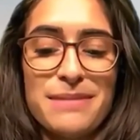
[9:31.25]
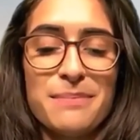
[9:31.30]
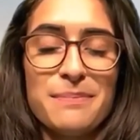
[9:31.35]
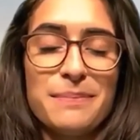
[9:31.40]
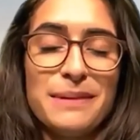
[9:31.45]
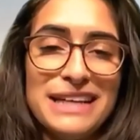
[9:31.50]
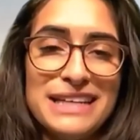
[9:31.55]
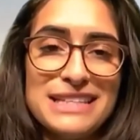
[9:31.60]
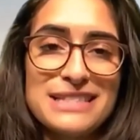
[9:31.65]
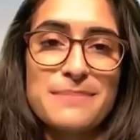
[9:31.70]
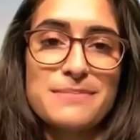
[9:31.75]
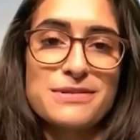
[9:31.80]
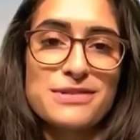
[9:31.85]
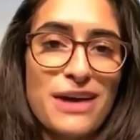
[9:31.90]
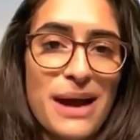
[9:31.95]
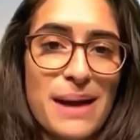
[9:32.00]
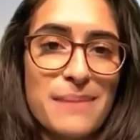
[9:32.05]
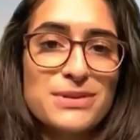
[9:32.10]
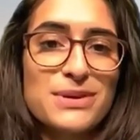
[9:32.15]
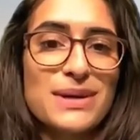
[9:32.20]
then please
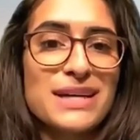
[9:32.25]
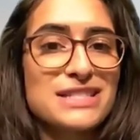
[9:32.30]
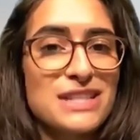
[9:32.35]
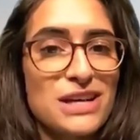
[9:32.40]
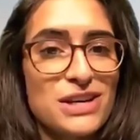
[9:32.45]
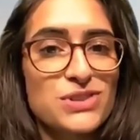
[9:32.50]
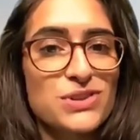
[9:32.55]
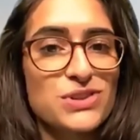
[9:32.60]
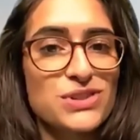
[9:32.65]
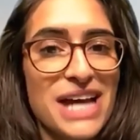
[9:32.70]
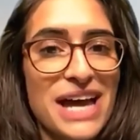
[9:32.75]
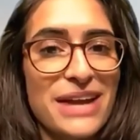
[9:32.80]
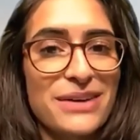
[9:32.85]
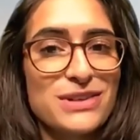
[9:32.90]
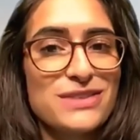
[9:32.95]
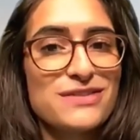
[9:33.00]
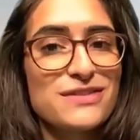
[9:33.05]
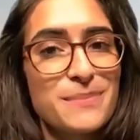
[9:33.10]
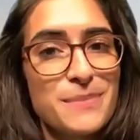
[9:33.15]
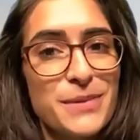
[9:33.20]
subscribe to our social
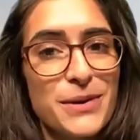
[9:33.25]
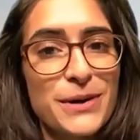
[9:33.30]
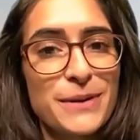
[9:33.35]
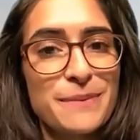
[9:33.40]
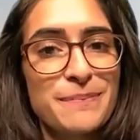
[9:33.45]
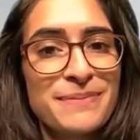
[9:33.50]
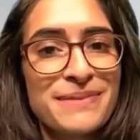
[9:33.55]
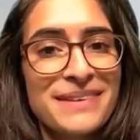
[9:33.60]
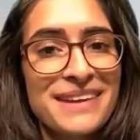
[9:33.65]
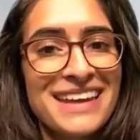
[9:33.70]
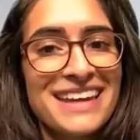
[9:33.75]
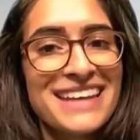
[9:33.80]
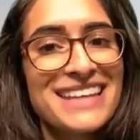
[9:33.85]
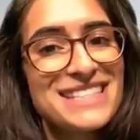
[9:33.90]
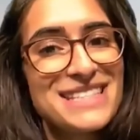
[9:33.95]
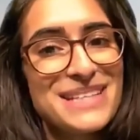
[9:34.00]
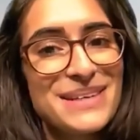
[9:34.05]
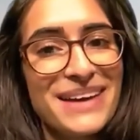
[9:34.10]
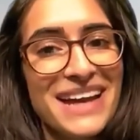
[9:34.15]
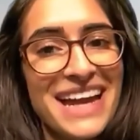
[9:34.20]
channels for more.
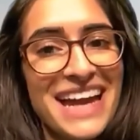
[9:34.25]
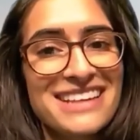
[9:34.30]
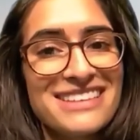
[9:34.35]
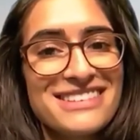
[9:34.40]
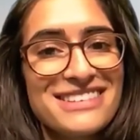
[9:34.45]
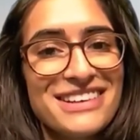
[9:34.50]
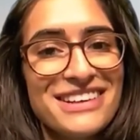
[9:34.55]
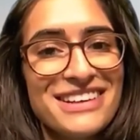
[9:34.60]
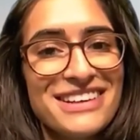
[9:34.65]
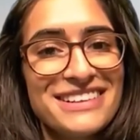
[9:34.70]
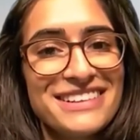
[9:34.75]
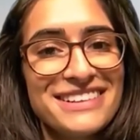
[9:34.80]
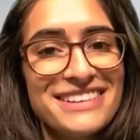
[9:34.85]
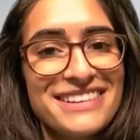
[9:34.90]
See you again soon.